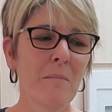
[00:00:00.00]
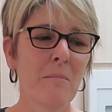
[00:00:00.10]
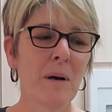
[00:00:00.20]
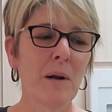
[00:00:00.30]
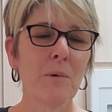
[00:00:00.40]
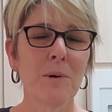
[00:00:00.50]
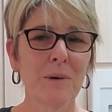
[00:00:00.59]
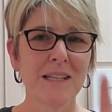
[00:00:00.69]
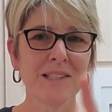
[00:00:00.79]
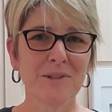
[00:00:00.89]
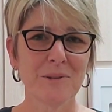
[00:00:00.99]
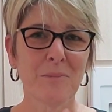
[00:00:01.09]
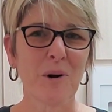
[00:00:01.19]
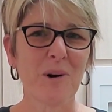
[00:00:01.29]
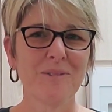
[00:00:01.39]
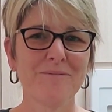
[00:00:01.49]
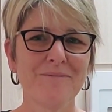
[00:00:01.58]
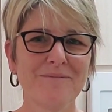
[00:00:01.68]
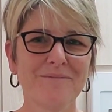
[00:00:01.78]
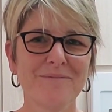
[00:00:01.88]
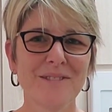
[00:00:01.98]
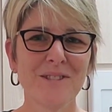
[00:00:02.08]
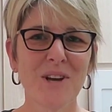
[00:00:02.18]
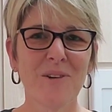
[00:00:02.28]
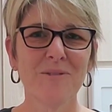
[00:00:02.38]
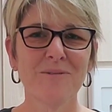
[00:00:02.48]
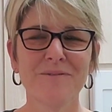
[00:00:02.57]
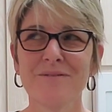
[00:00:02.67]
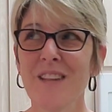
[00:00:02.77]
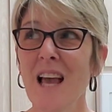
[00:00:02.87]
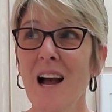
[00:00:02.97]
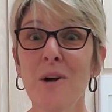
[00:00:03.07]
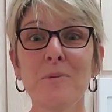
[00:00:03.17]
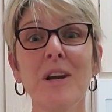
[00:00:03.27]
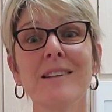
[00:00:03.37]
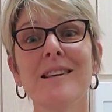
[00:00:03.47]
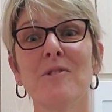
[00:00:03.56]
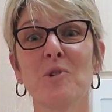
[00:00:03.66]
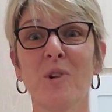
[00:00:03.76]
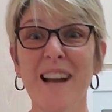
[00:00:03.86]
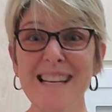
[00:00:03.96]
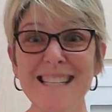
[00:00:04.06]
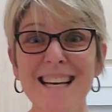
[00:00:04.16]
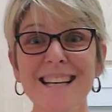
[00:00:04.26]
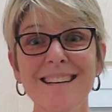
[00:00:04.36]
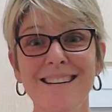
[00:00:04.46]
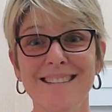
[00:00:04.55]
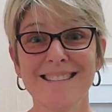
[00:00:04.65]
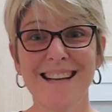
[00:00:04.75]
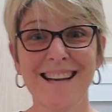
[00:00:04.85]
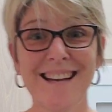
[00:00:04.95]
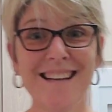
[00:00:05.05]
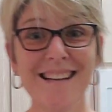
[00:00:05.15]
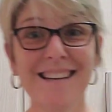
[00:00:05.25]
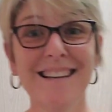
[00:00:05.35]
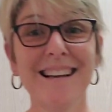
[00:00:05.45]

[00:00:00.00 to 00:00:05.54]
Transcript: But I want to wait till tomorrow. So, I hope you guys have a great day.